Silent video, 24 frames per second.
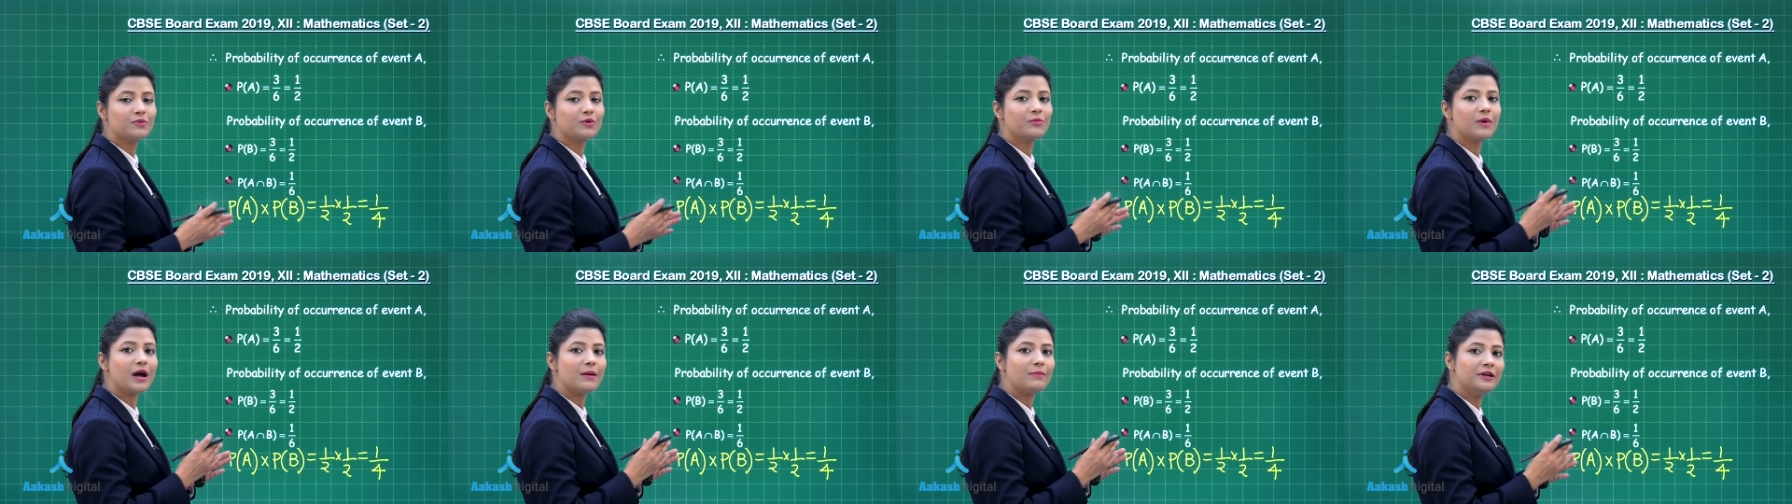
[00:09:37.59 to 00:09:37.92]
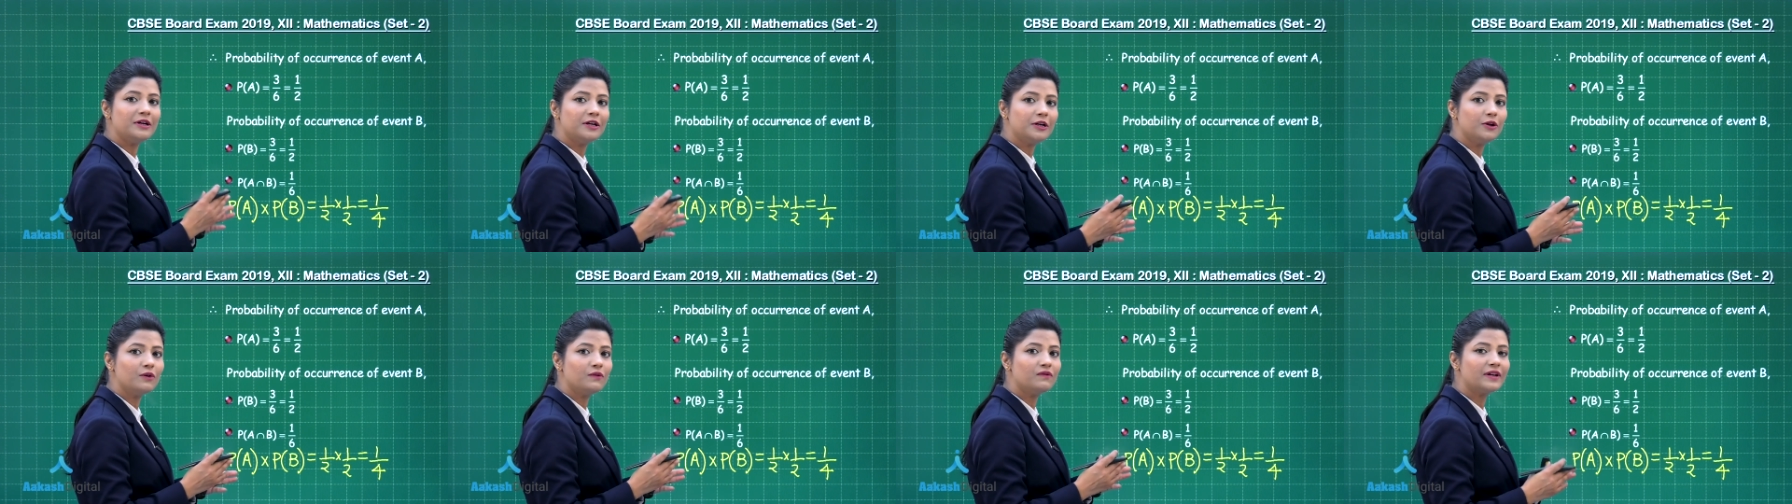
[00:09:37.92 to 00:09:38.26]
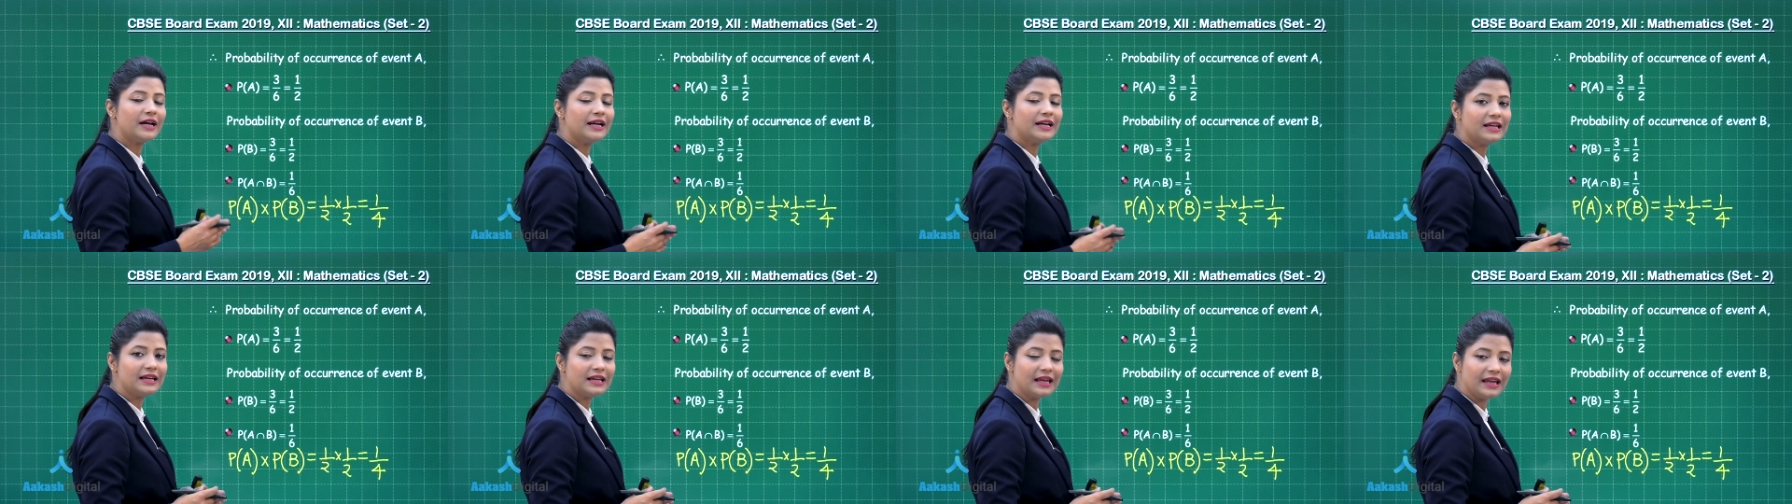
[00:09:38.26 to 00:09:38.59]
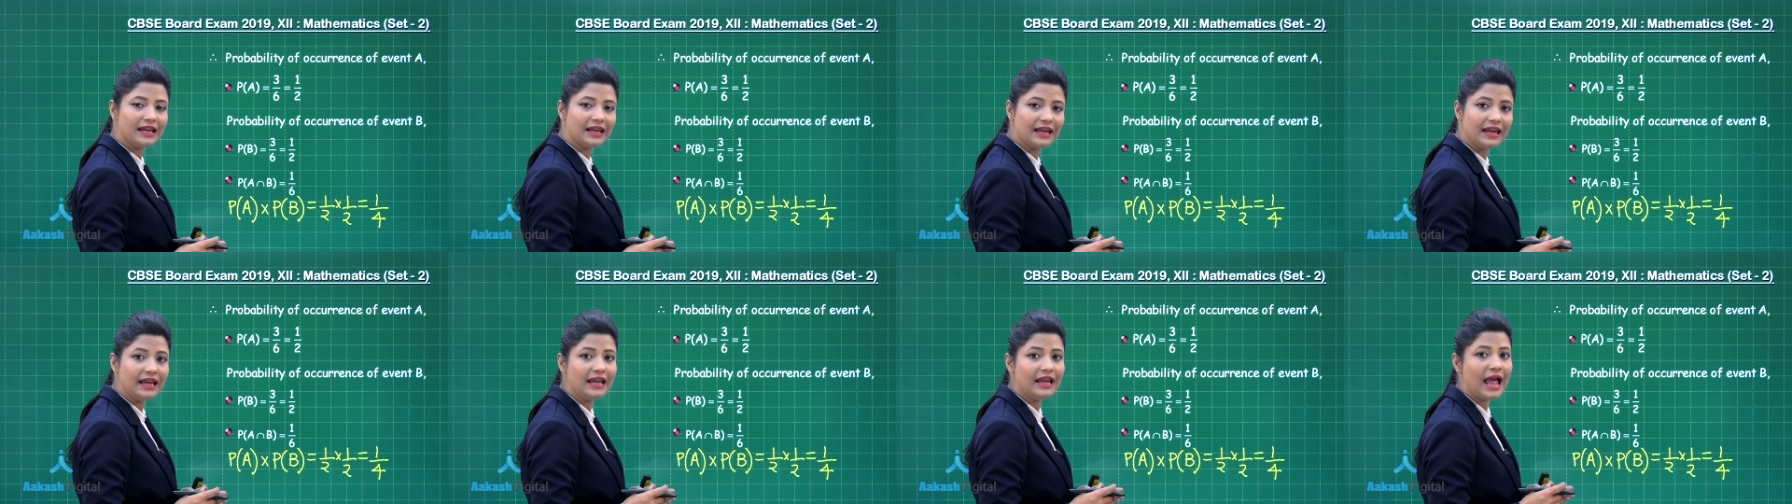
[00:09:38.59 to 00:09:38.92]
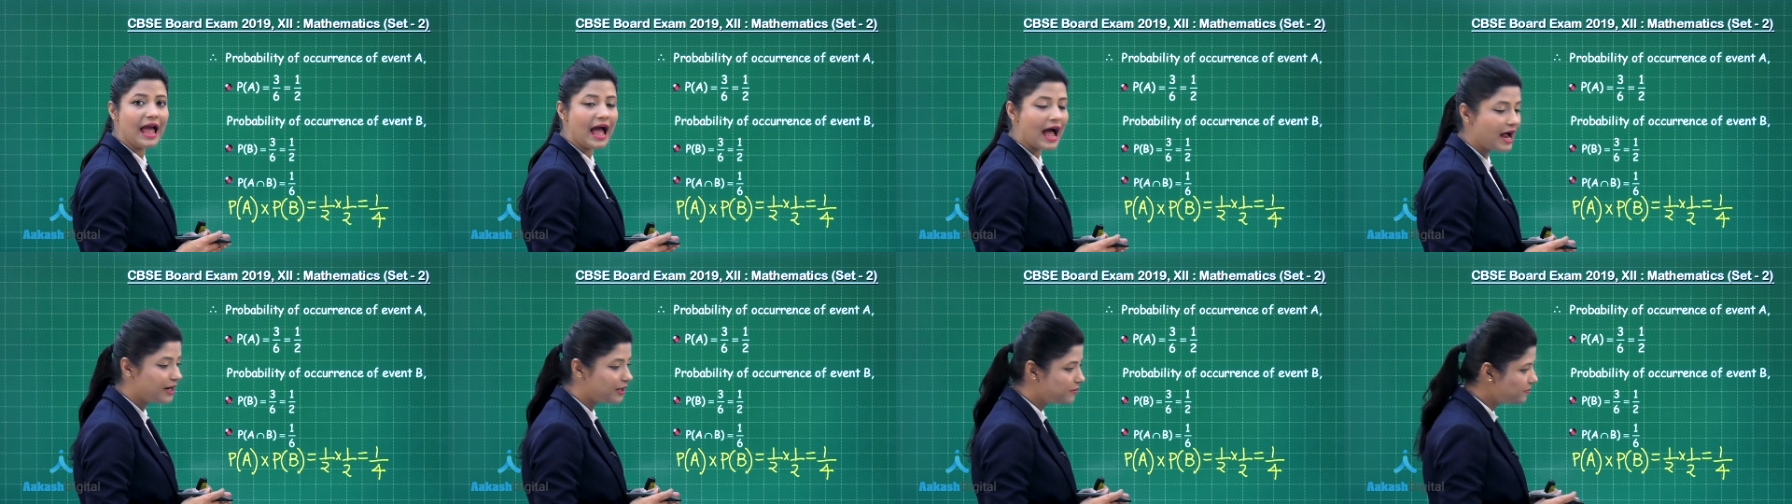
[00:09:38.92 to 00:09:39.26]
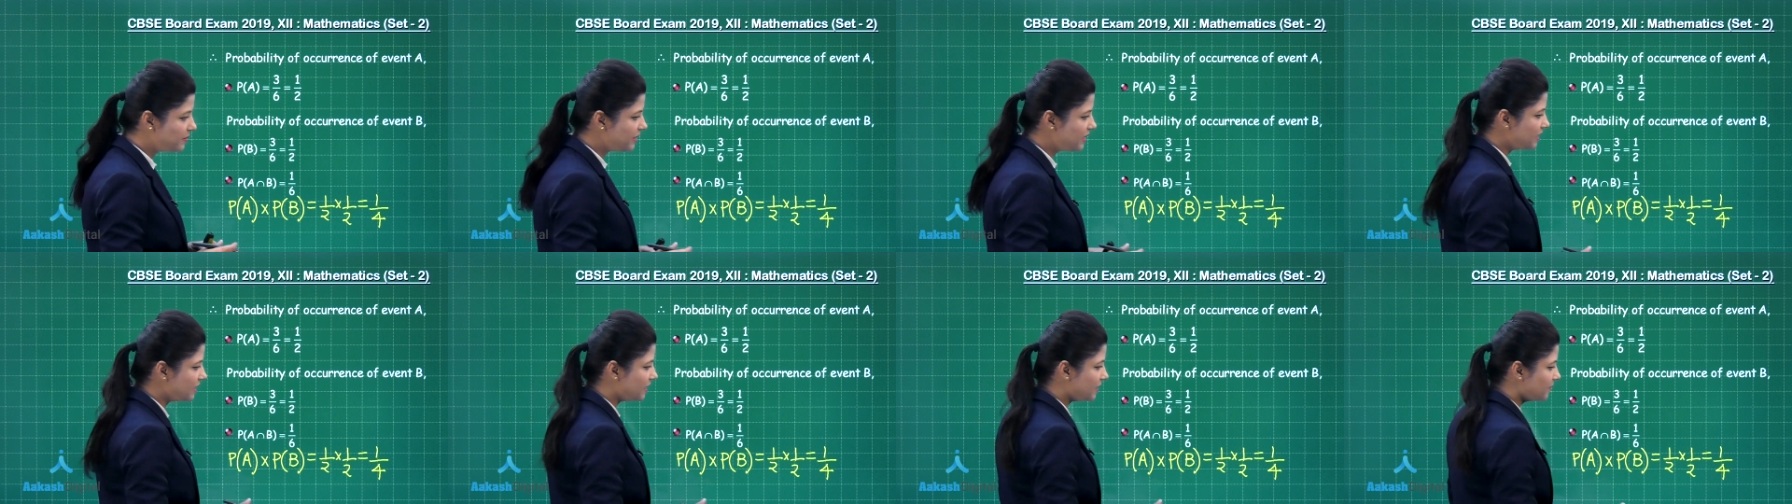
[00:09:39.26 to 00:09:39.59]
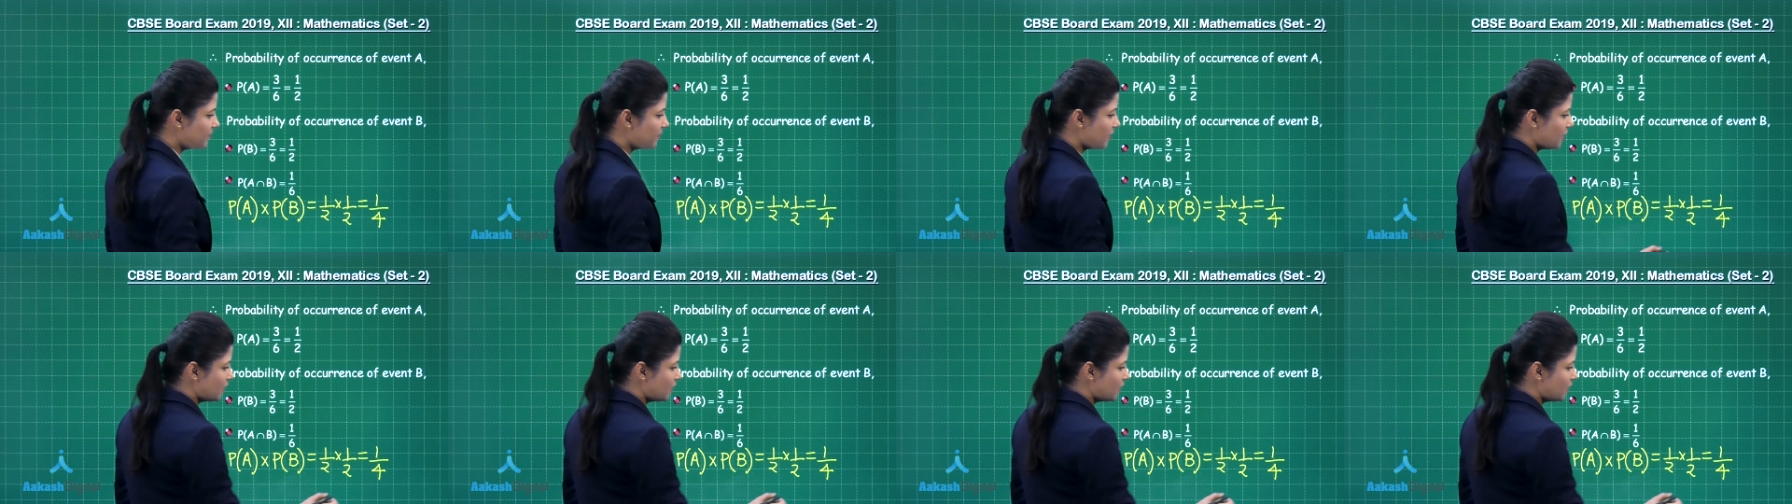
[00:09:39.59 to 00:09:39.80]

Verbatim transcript: probability of getting A and B.